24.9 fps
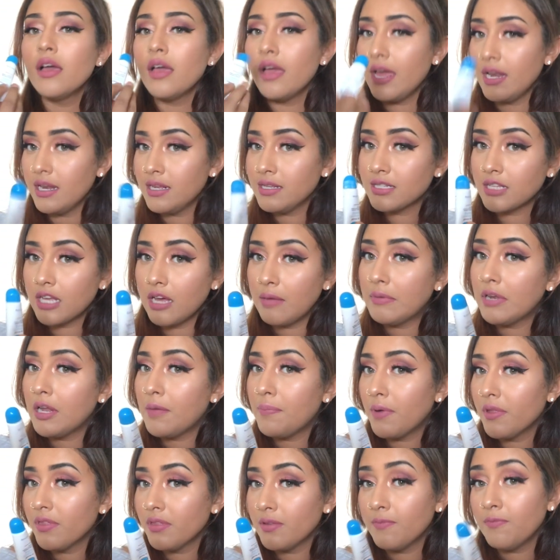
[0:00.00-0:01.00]
it is coming
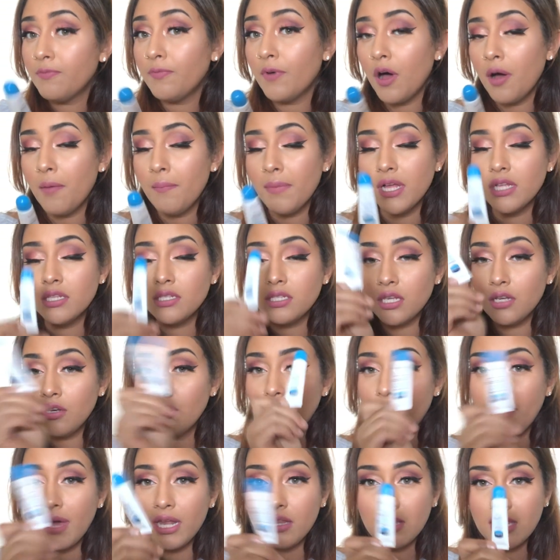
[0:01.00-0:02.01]
up on the fall months and
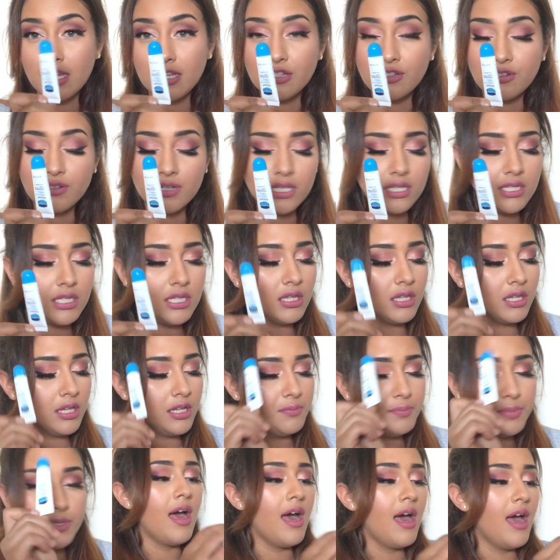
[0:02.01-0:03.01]
nobody likes crusty lips.